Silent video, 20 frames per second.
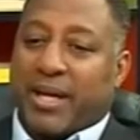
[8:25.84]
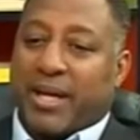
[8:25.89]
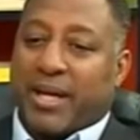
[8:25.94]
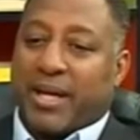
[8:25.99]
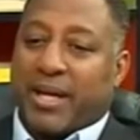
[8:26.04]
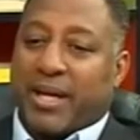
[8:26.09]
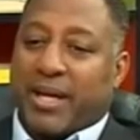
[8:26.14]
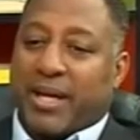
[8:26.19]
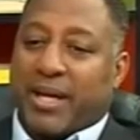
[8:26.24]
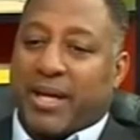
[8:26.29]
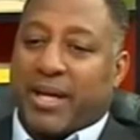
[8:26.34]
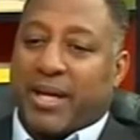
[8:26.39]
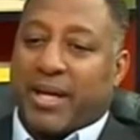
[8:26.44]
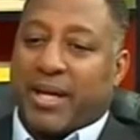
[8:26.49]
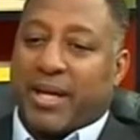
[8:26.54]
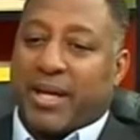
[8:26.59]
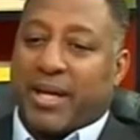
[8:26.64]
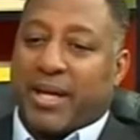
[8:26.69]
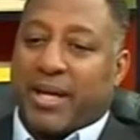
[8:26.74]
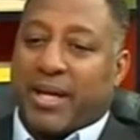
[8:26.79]

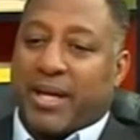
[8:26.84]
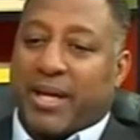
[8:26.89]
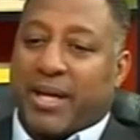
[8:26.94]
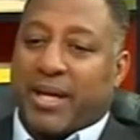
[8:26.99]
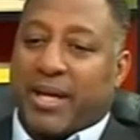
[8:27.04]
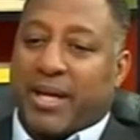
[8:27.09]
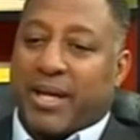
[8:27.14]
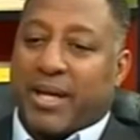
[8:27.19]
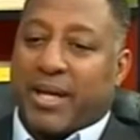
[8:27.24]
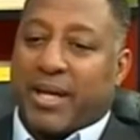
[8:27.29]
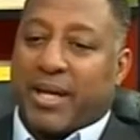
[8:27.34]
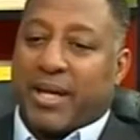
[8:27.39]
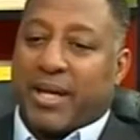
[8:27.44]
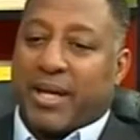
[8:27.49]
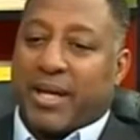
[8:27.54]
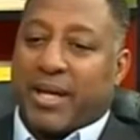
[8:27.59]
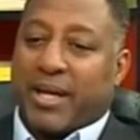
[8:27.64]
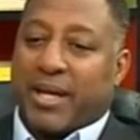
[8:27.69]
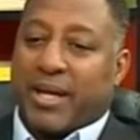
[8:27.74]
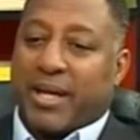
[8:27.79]

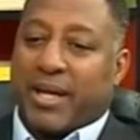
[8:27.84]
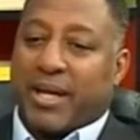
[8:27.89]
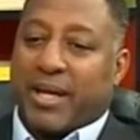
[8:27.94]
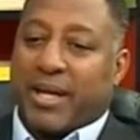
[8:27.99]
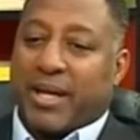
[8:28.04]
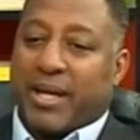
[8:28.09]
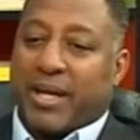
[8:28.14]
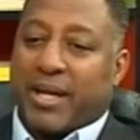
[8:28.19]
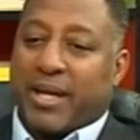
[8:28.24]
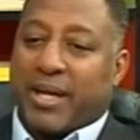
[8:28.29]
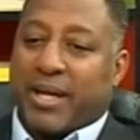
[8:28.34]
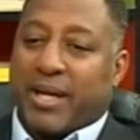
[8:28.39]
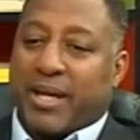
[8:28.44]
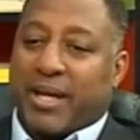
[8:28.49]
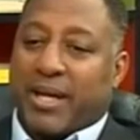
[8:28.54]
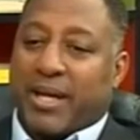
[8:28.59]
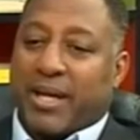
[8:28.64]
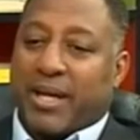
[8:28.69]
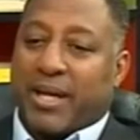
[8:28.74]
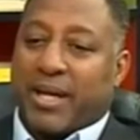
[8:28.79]

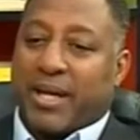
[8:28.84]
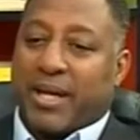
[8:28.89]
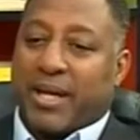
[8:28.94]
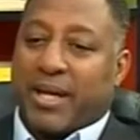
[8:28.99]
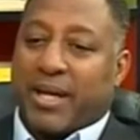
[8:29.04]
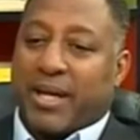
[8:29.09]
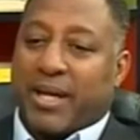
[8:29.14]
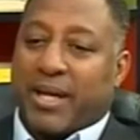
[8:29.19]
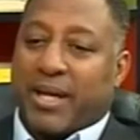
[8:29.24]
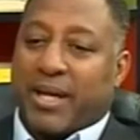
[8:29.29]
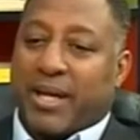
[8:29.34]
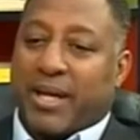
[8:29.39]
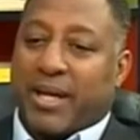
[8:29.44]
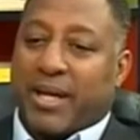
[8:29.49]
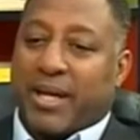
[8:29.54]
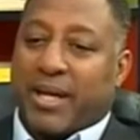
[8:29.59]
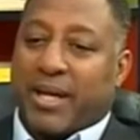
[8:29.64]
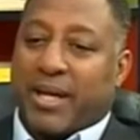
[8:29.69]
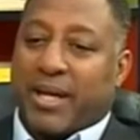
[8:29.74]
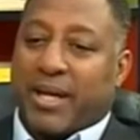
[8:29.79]

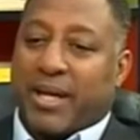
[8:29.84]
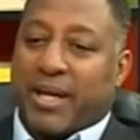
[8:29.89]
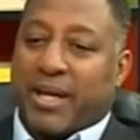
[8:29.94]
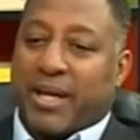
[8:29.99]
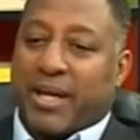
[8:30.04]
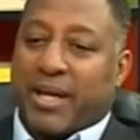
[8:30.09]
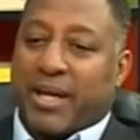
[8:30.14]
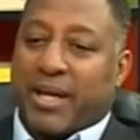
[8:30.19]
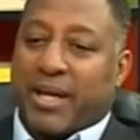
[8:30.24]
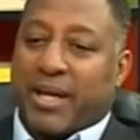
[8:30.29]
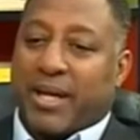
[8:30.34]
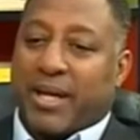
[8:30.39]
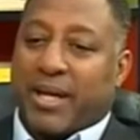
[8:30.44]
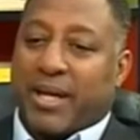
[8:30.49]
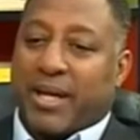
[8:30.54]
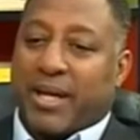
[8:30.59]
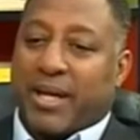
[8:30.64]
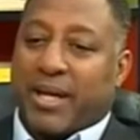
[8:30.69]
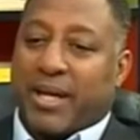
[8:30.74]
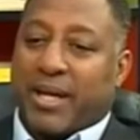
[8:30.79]

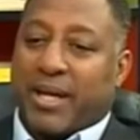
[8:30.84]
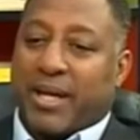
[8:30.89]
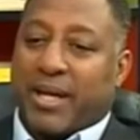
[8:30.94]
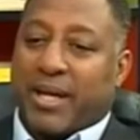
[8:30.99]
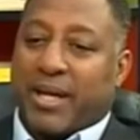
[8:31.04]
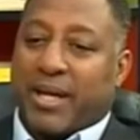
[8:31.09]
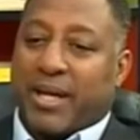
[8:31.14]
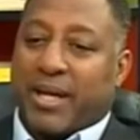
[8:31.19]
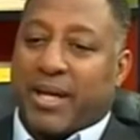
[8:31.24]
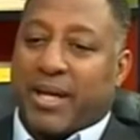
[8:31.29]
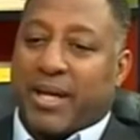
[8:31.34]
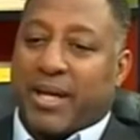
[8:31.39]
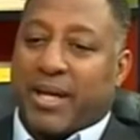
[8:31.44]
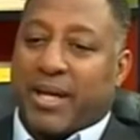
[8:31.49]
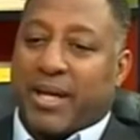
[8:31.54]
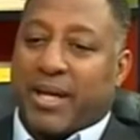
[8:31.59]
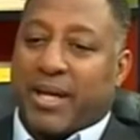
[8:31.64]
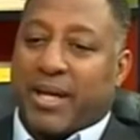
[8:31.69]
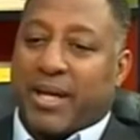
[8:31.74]
(silent)